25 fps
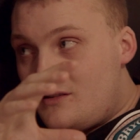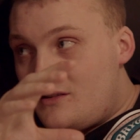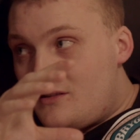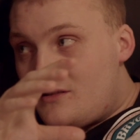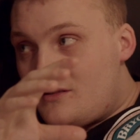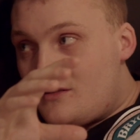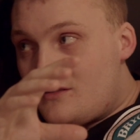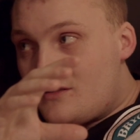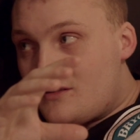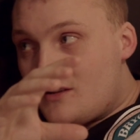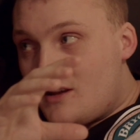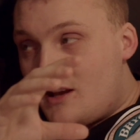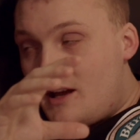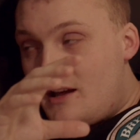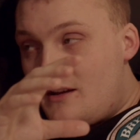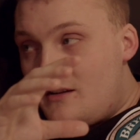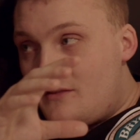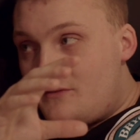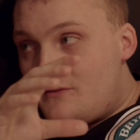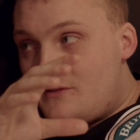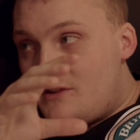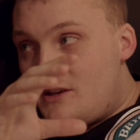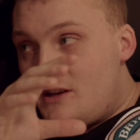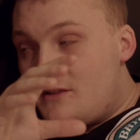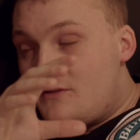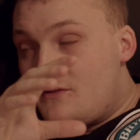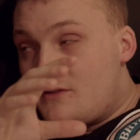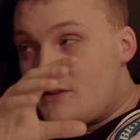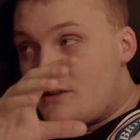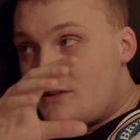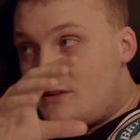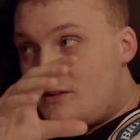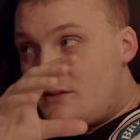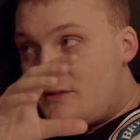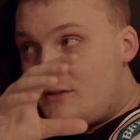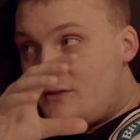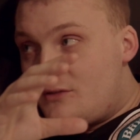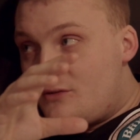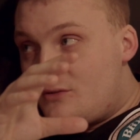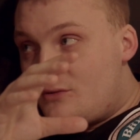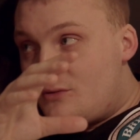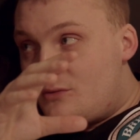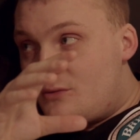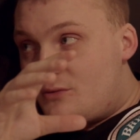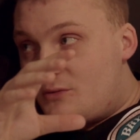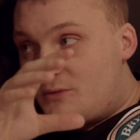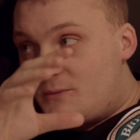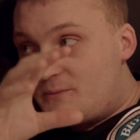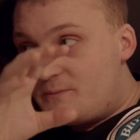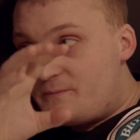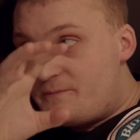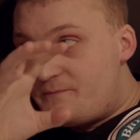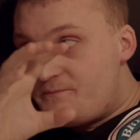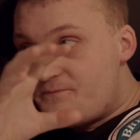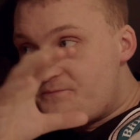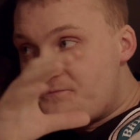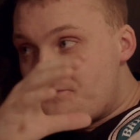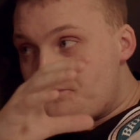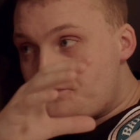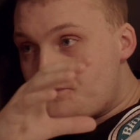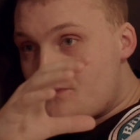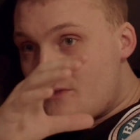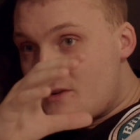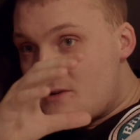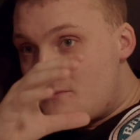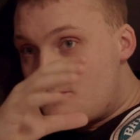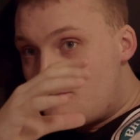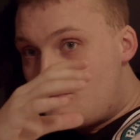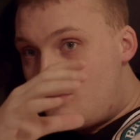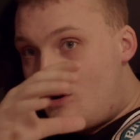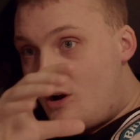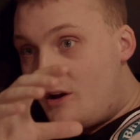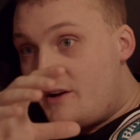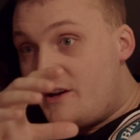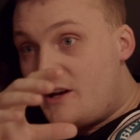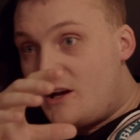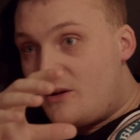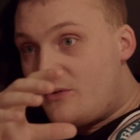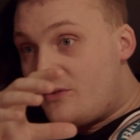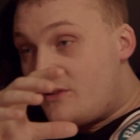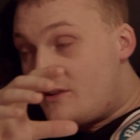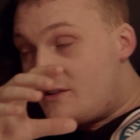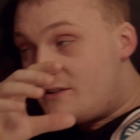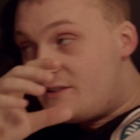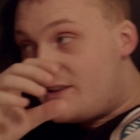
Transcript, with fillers: it's kind of difficult to point out the